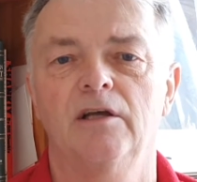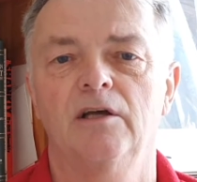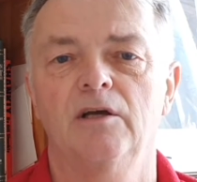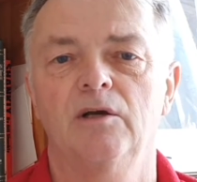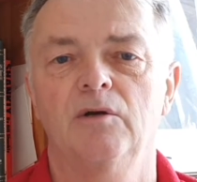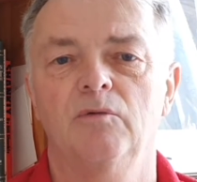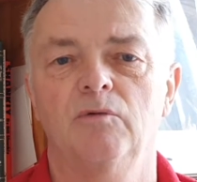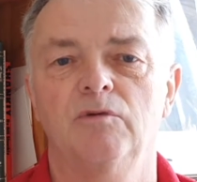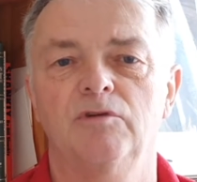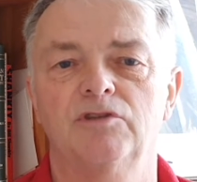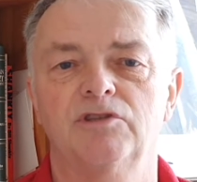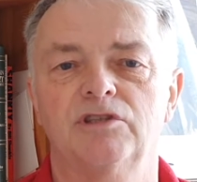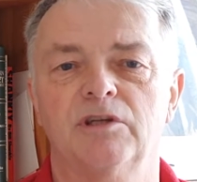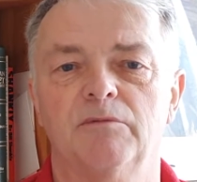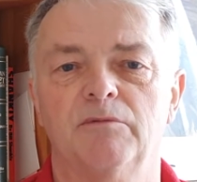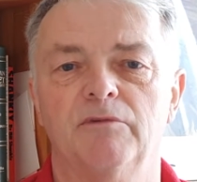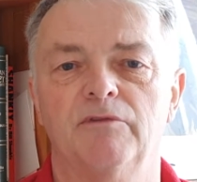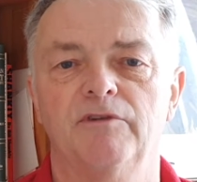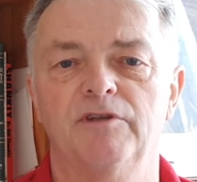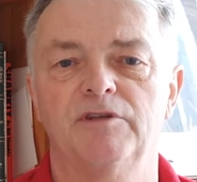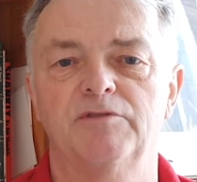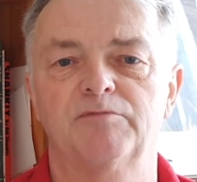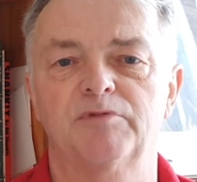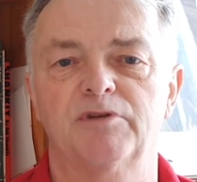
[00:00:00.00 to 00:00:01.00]
with some of
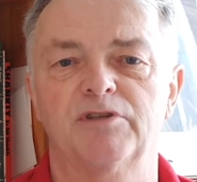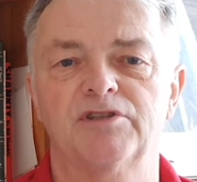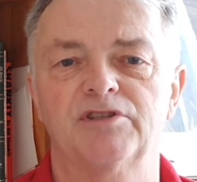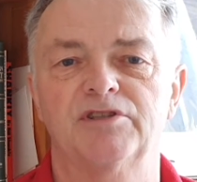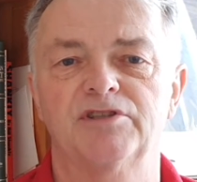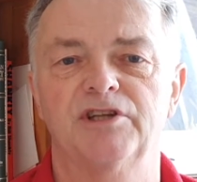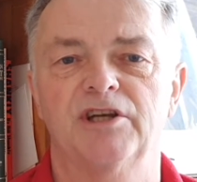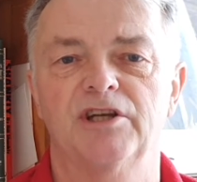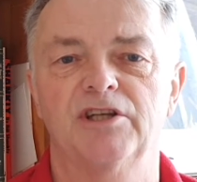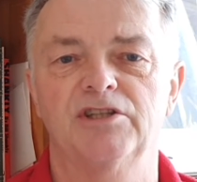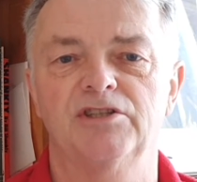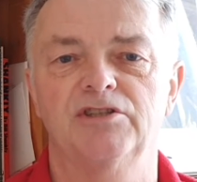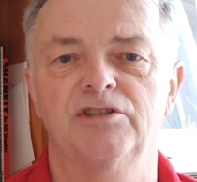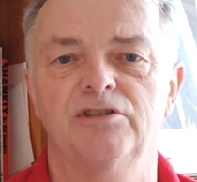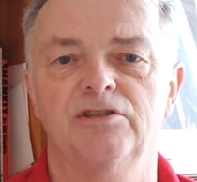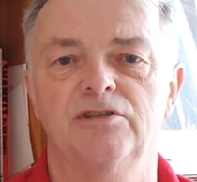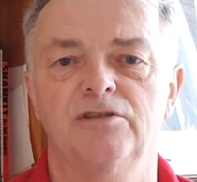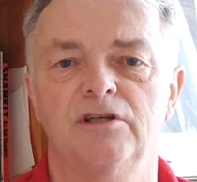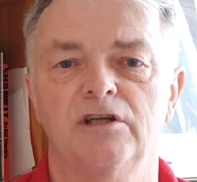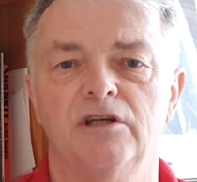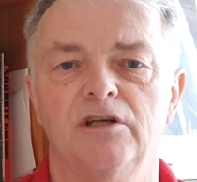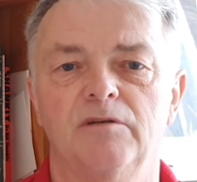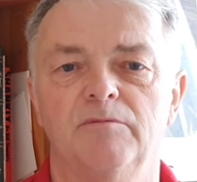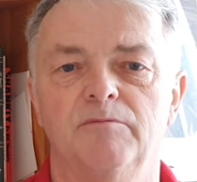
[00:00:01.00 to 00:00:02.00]
his
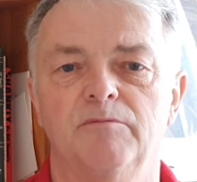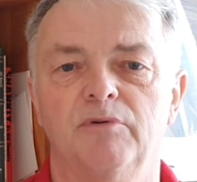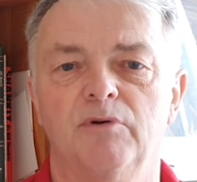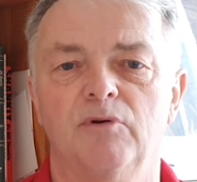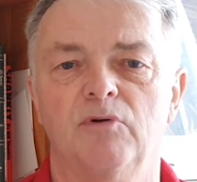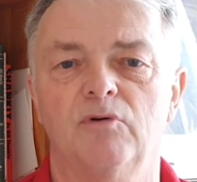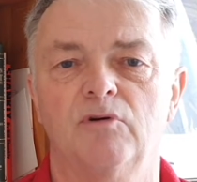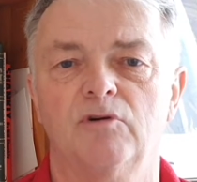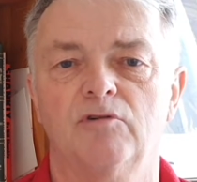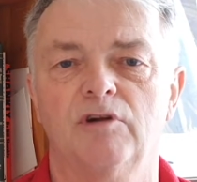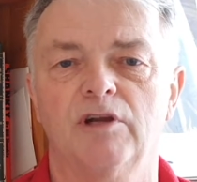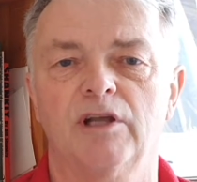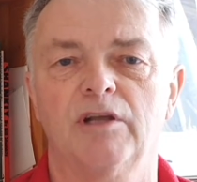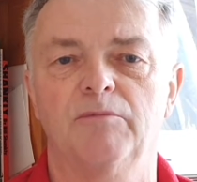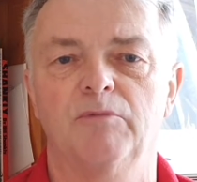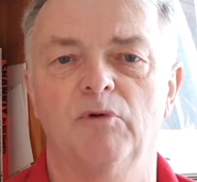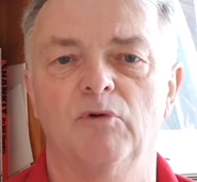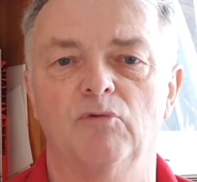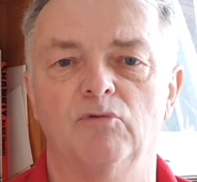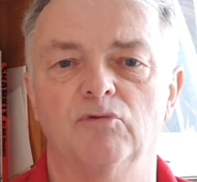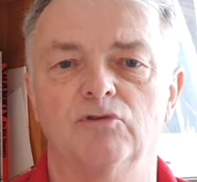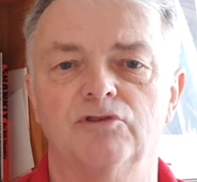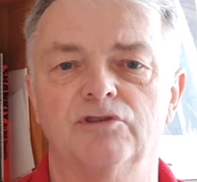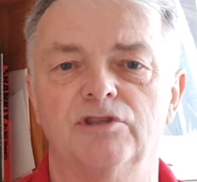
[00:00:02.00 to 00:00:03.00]
presentation cricket
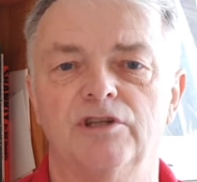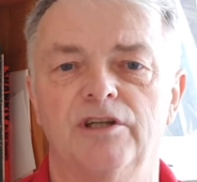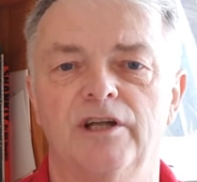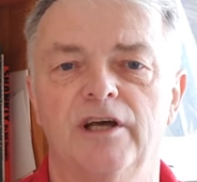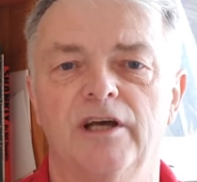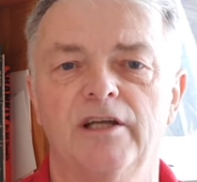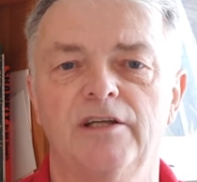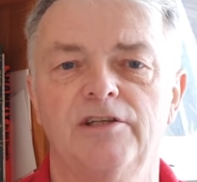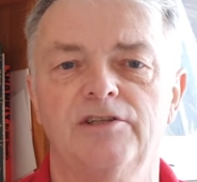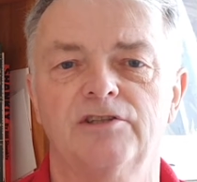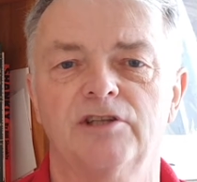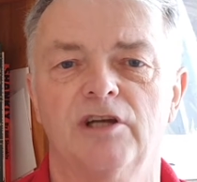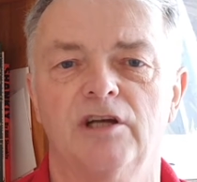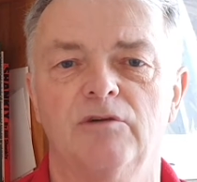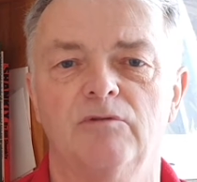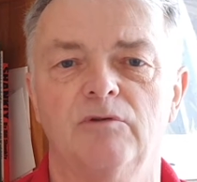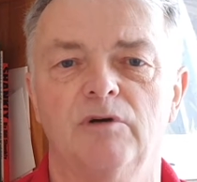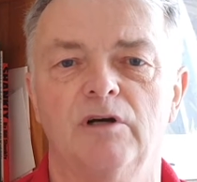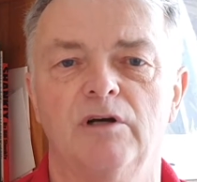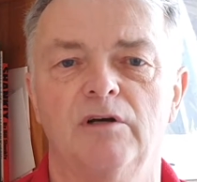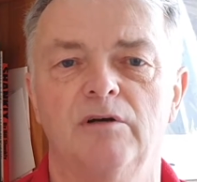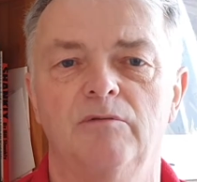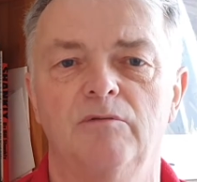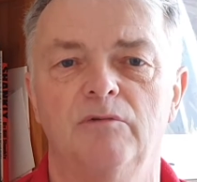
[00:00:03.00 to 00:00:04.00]
balls today,
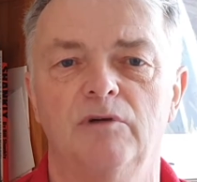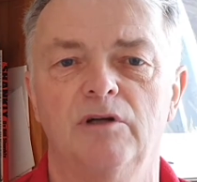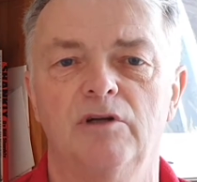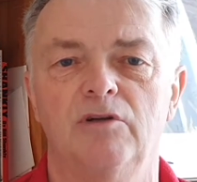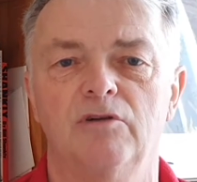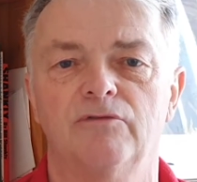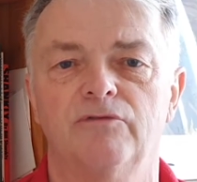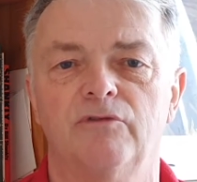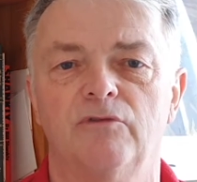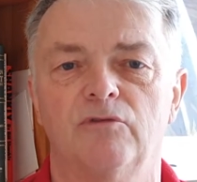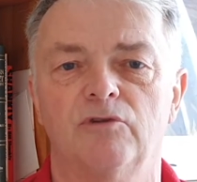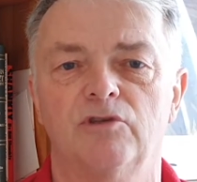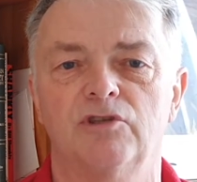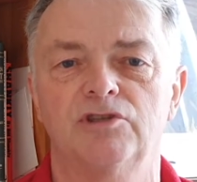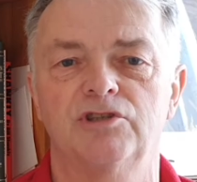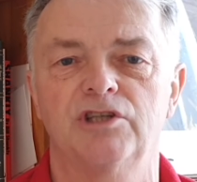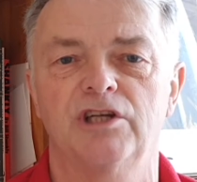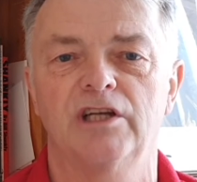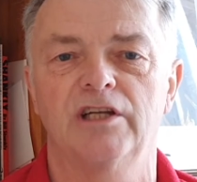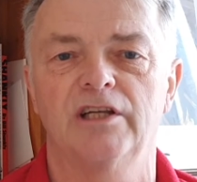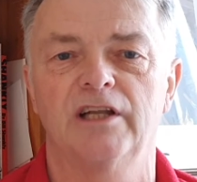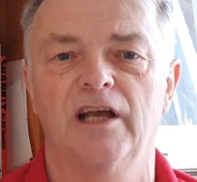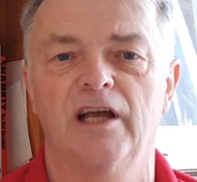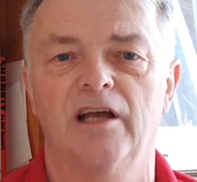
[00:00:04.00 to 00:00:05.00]
so we'll look forward to
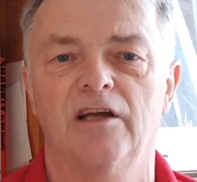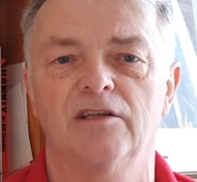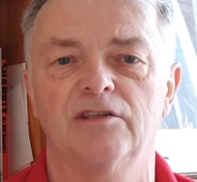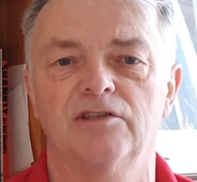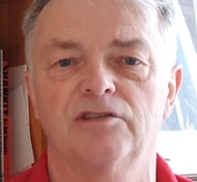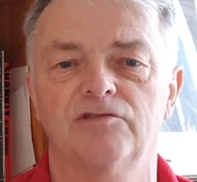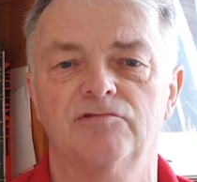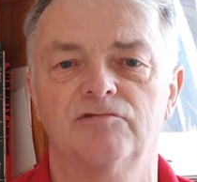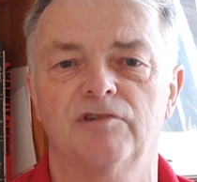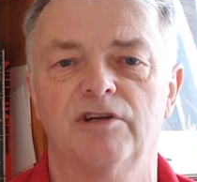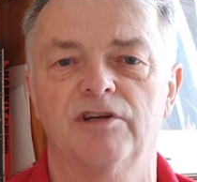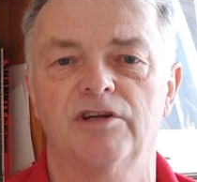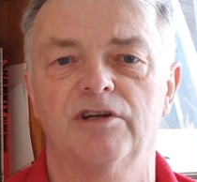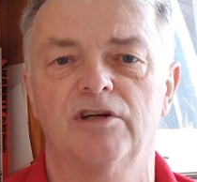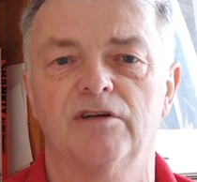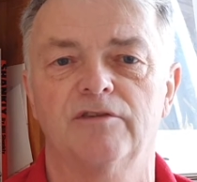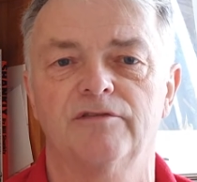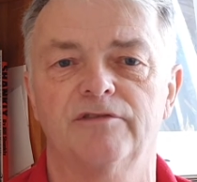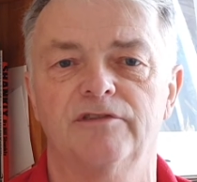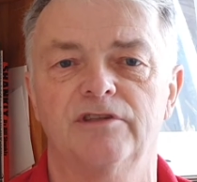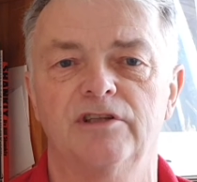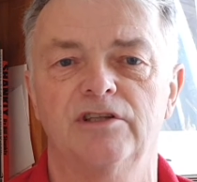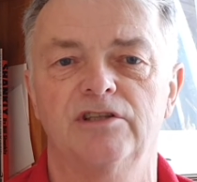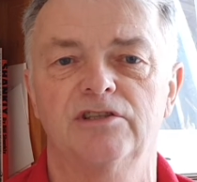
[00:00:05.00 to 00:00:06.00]
seeing that straight
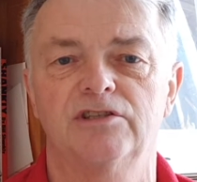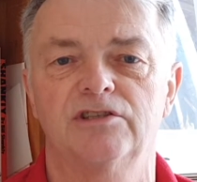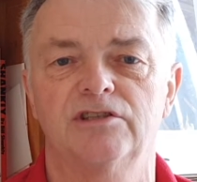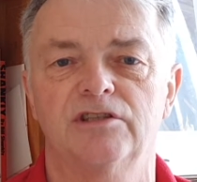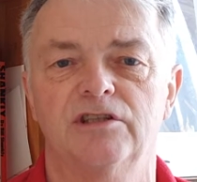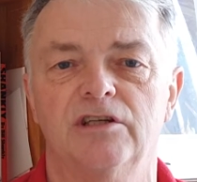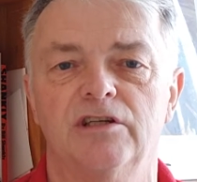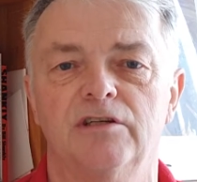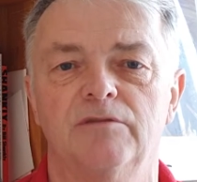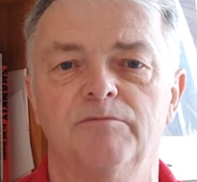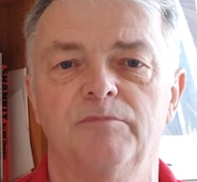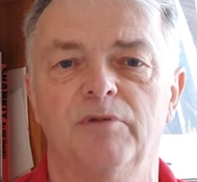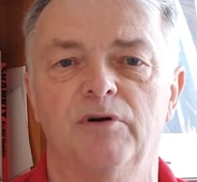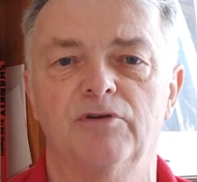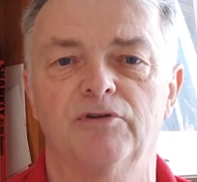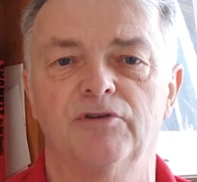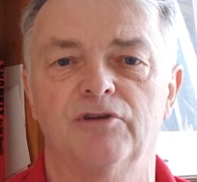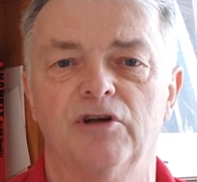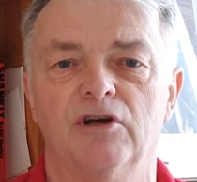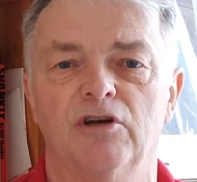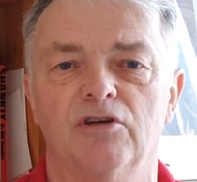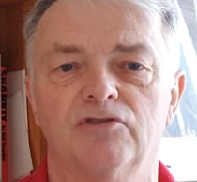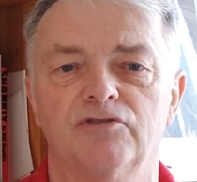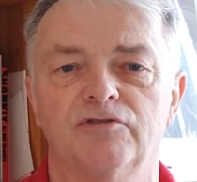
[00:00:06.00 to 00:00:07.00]
after this
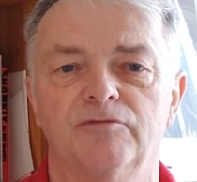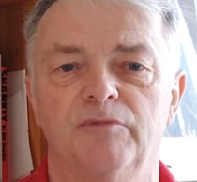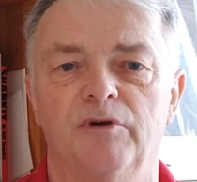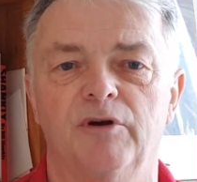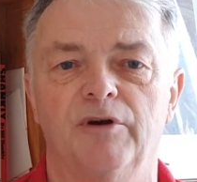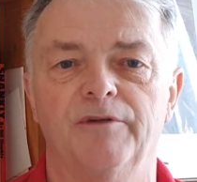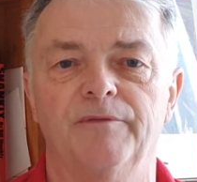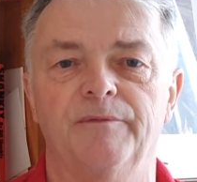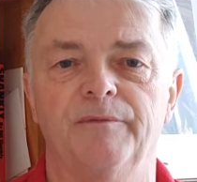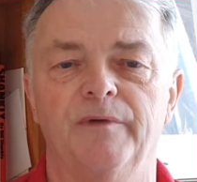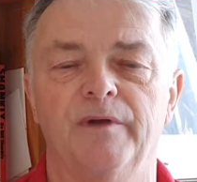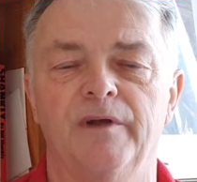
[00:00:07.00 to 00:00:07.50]
podcast of mine.